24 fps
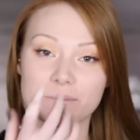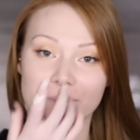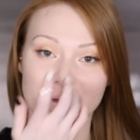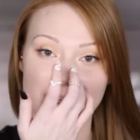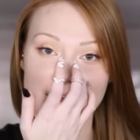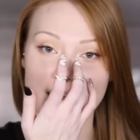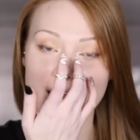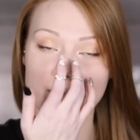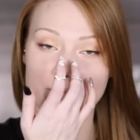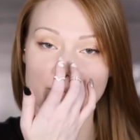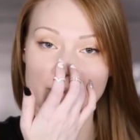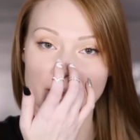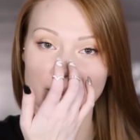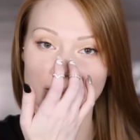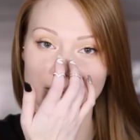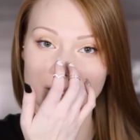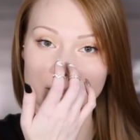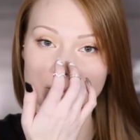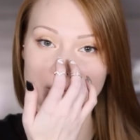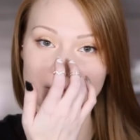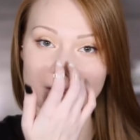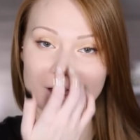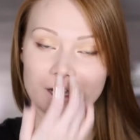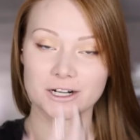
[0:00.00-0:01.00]
Blackmail
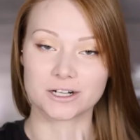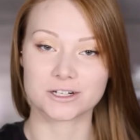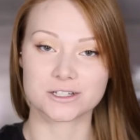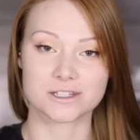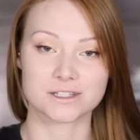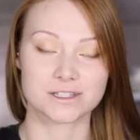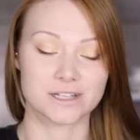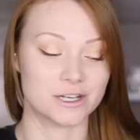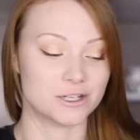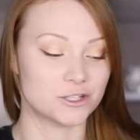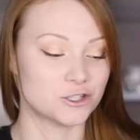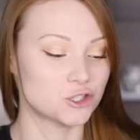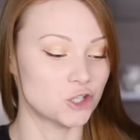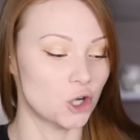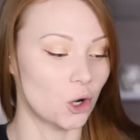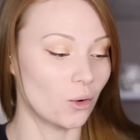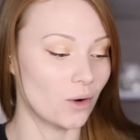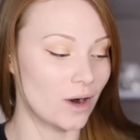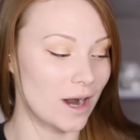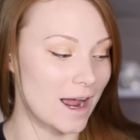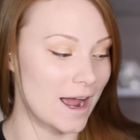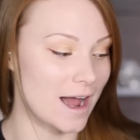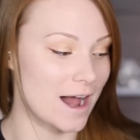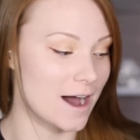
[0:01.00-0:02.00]
lip liner, since I
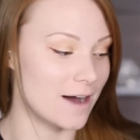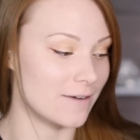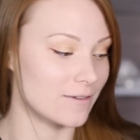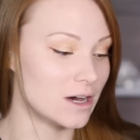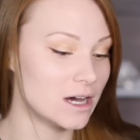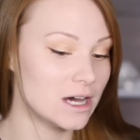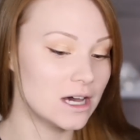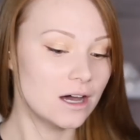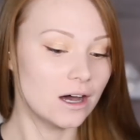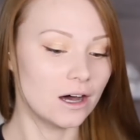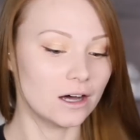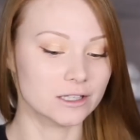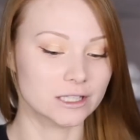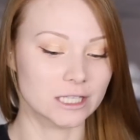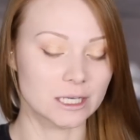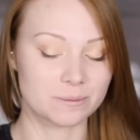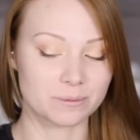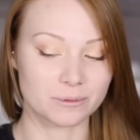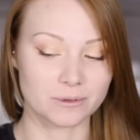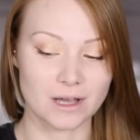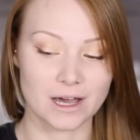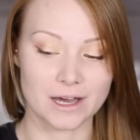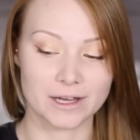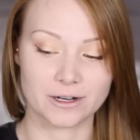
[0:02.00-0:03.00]
don't have a
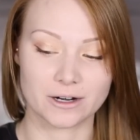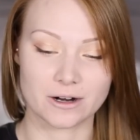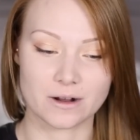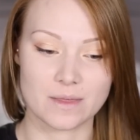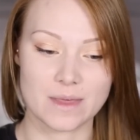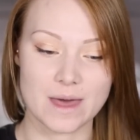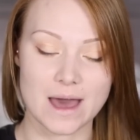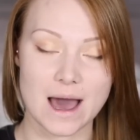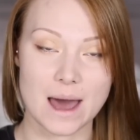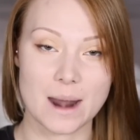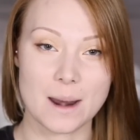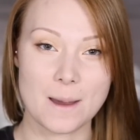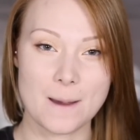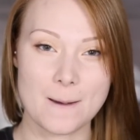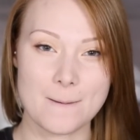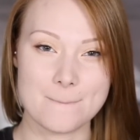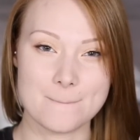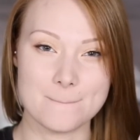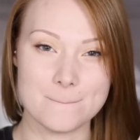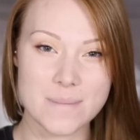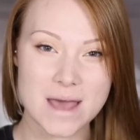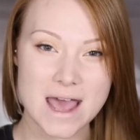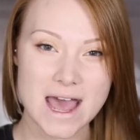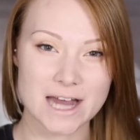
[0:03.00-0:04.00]
lip liner that
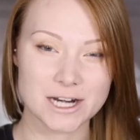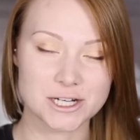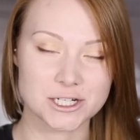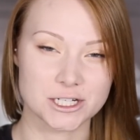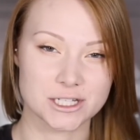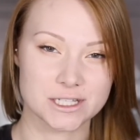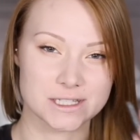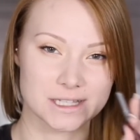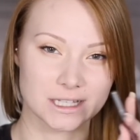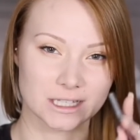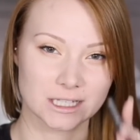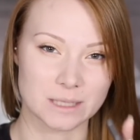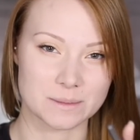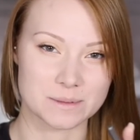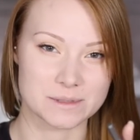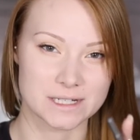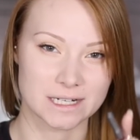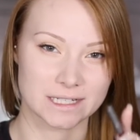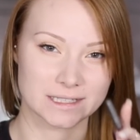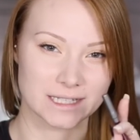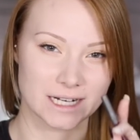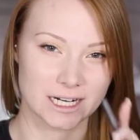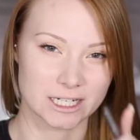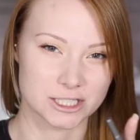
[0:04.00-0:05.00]
matches the
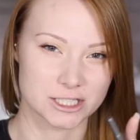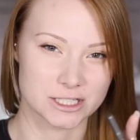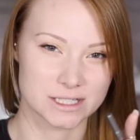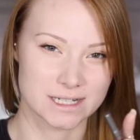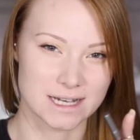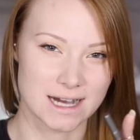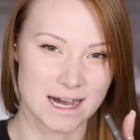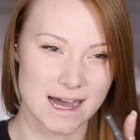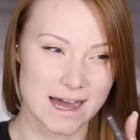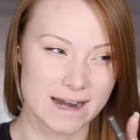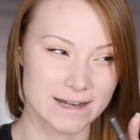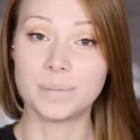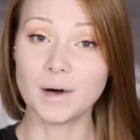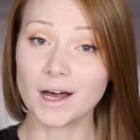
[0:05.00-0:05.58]
lipstick that I just got.